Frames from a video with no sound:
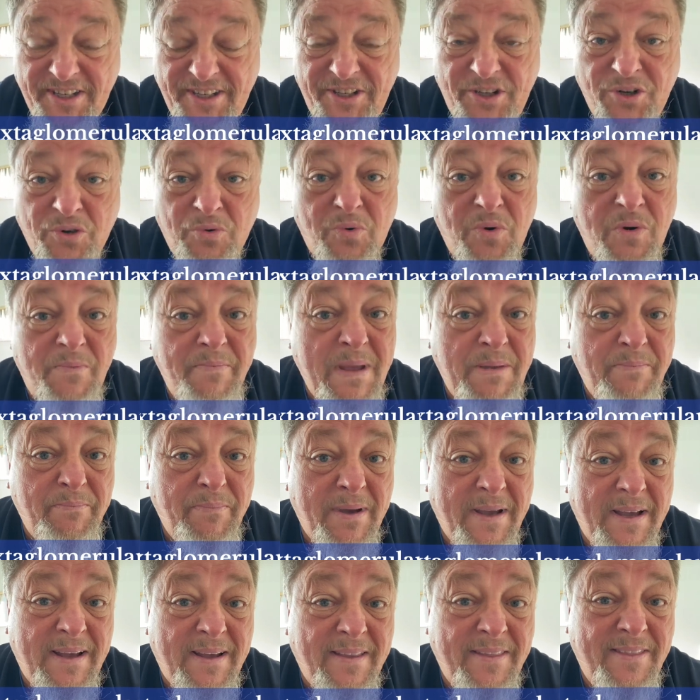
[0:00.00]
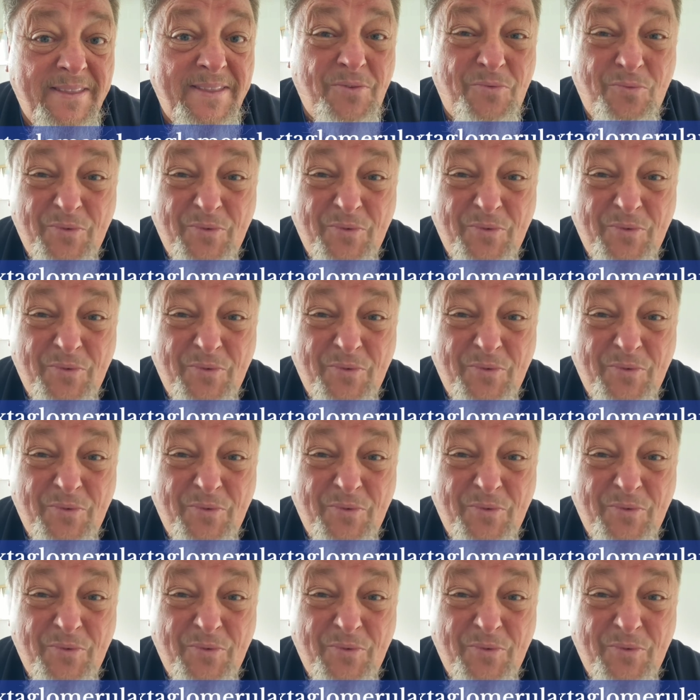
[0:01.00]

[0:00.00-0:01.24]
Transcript: you'll remember the